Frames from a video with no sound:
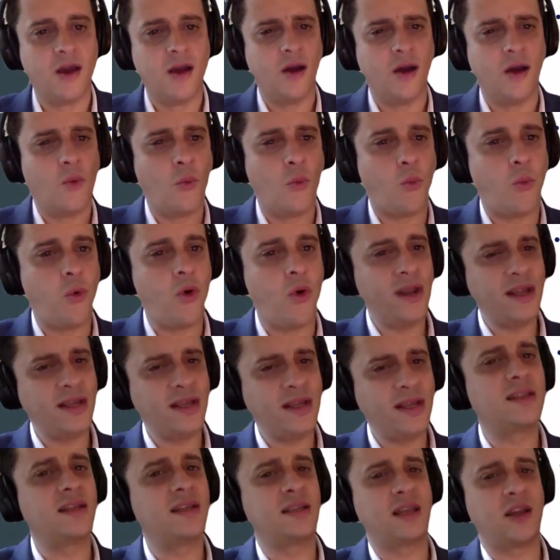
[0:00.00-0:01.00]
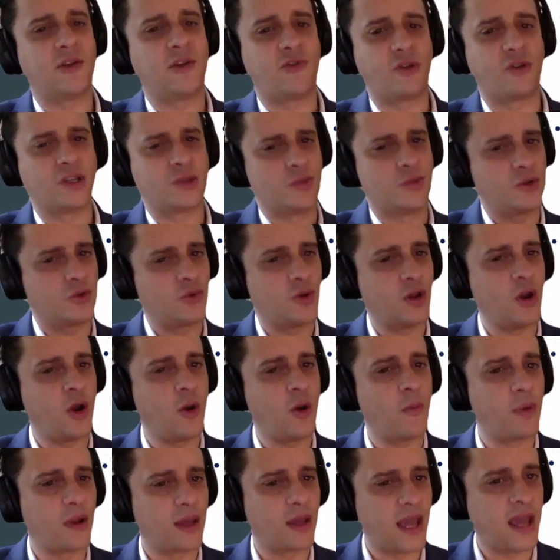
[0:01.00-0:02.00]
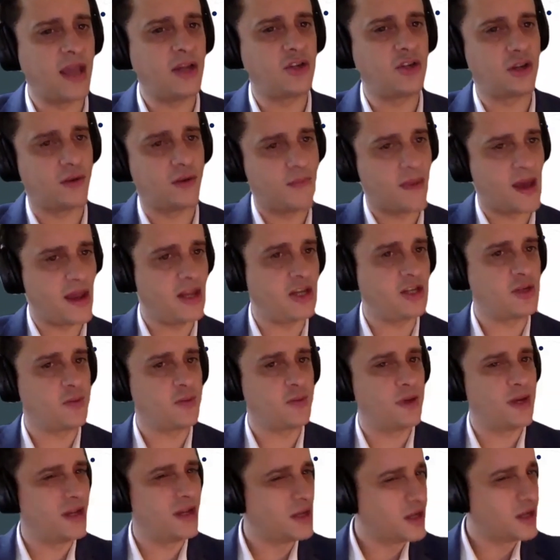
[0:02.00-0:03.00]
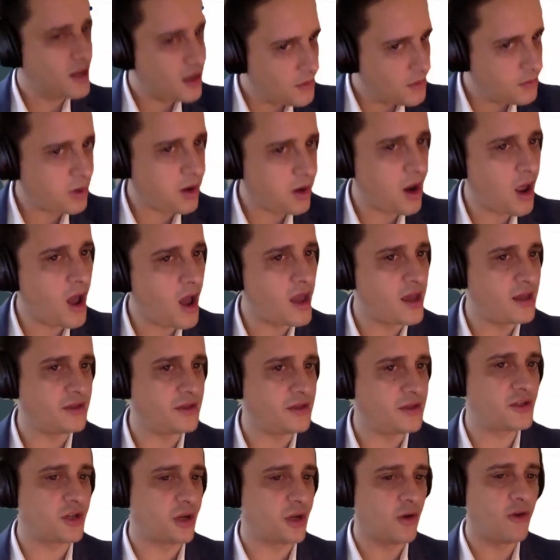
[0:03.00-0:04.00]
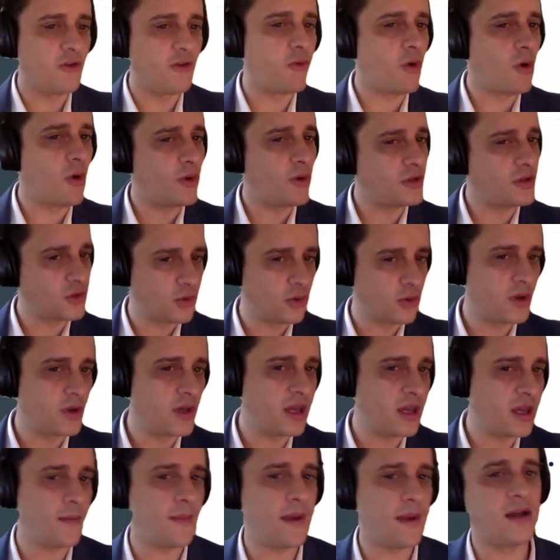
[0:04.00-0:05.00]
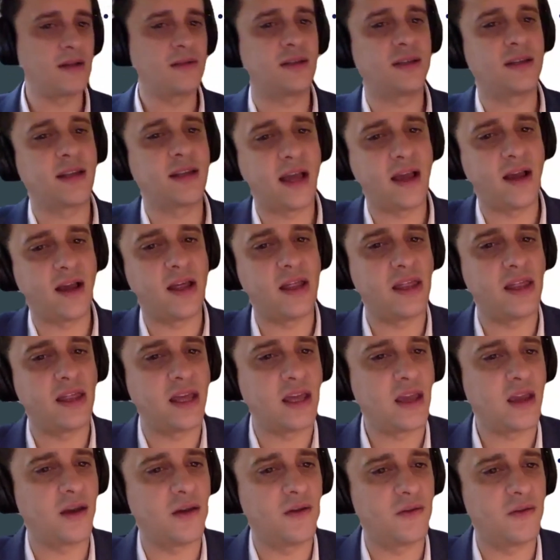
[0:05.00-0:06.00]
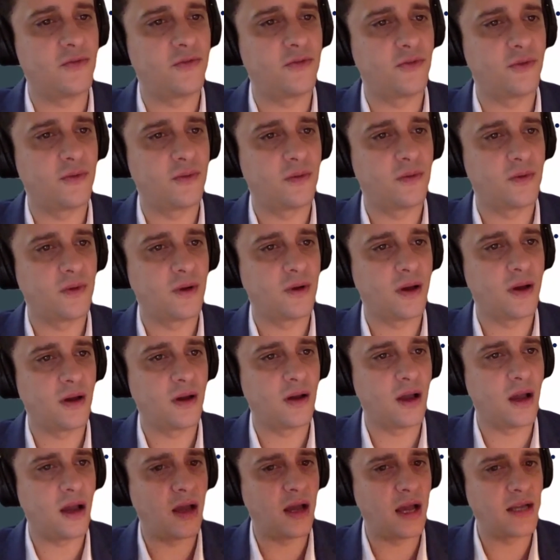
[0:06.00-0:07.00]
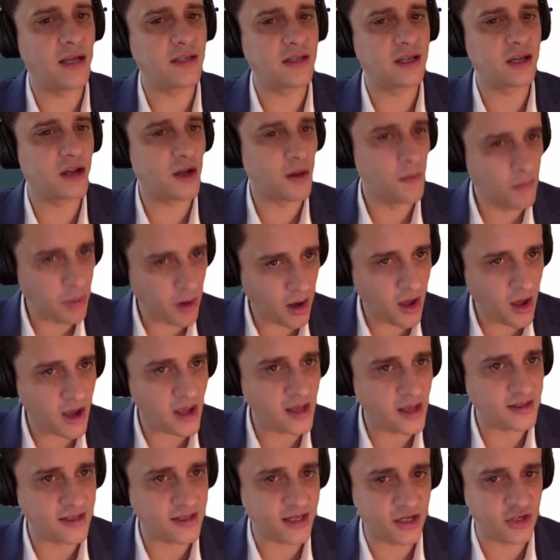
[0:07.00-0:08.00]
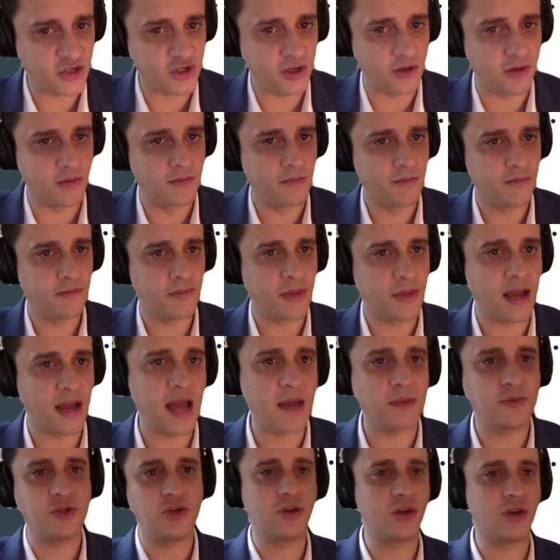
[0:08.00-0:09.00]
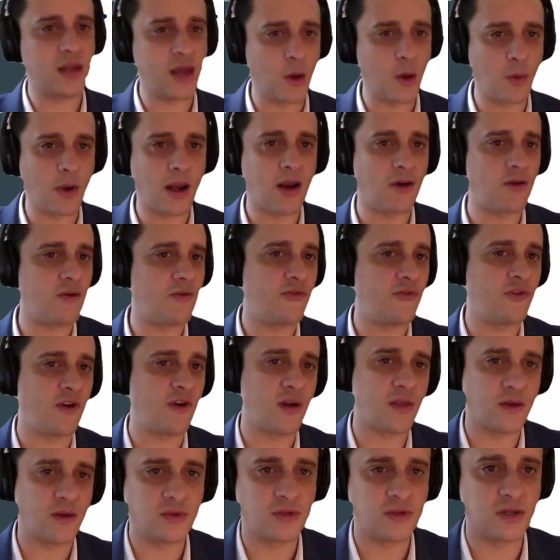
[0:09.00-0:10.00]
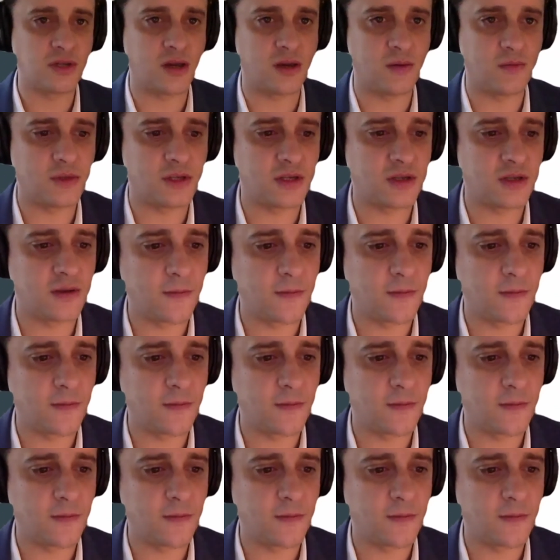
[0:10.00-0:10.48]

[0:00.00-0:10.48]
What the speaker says: What is the difference between obligation management and compliance? A lot of what we're talking about today, I think of as a compliance issue. Perhaps you could help clarify those terms.